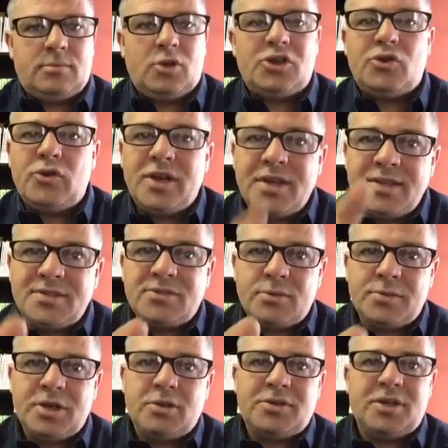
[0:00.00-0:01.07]
Well, there is
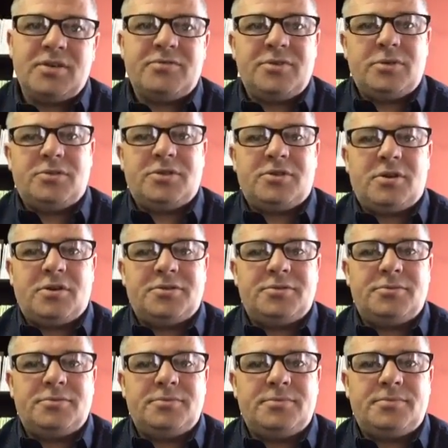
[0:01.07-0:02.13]
someone out there for you to talk
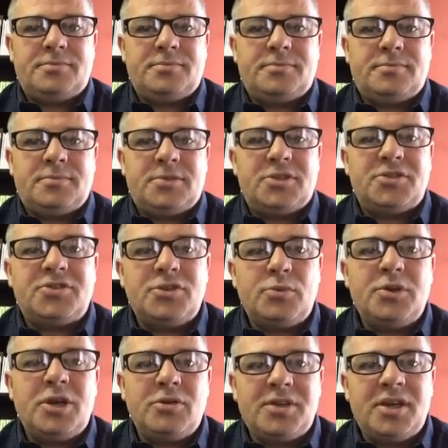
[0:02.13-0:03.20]
to. There's
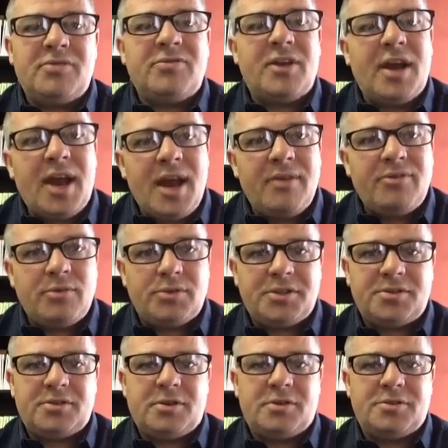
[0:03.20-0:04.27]
someone out there for everyone
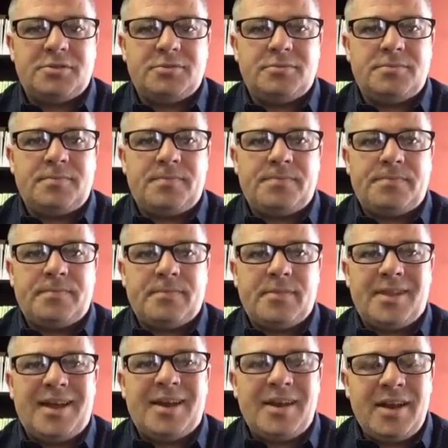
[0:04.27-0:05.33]
to talk to.
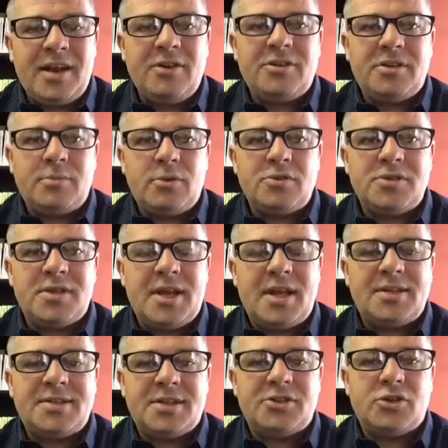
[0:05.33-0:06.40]
And here at the Emotional
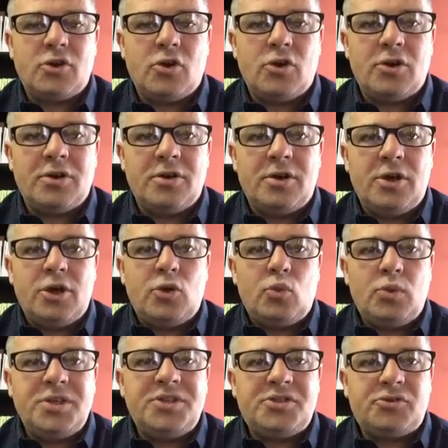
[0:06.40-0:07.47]
Health Centre Cork,
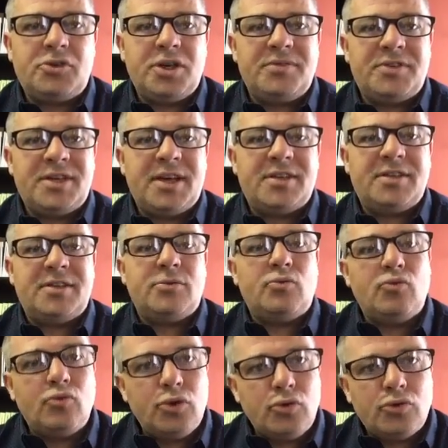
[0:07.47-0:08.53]
we strive to get to the
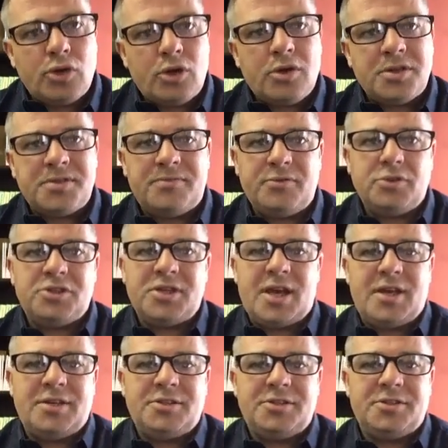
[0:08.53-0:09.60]
root cause of your
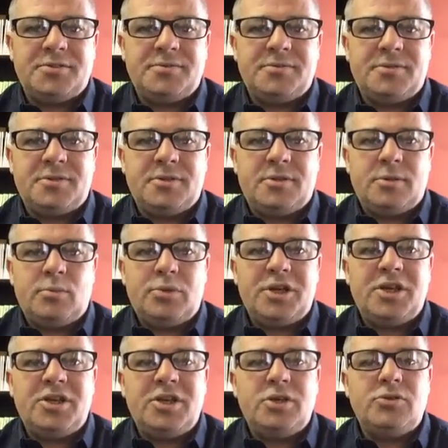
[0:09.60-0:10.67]
challenge,
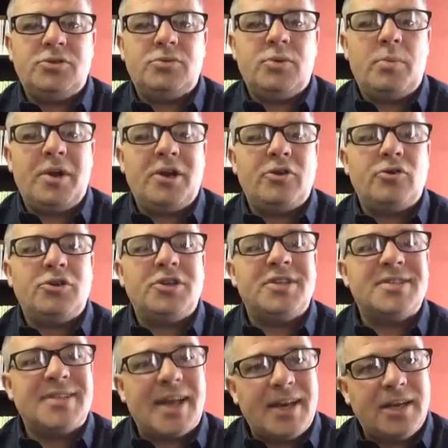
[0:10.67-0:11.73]
bringing you to a better
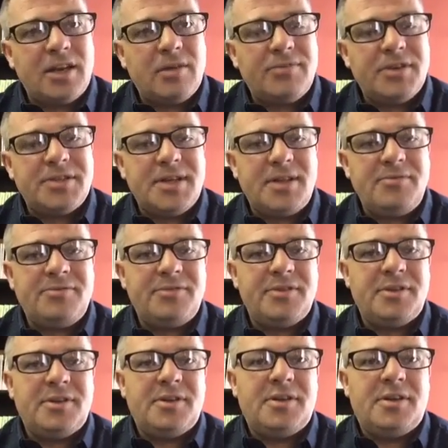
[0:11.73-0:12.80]
understanding of yourself
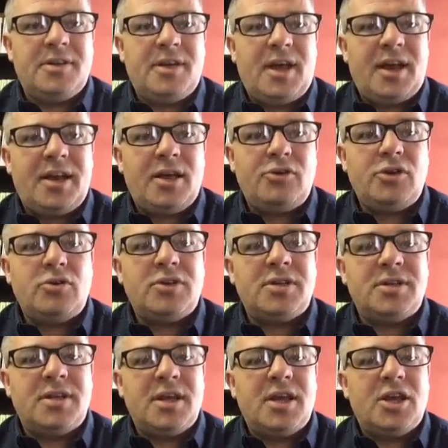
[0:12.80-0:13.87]
and how you
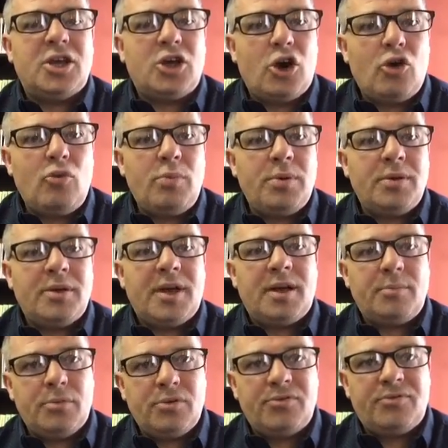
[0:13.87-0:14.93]
can cope
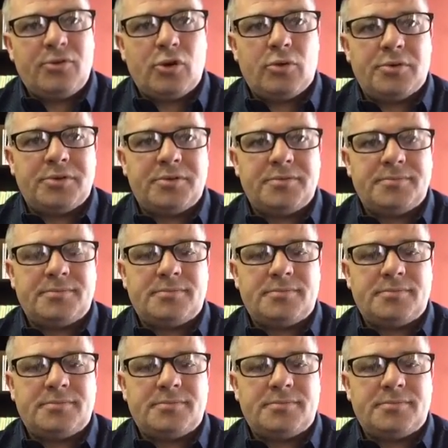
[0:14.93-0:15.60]
and move forward.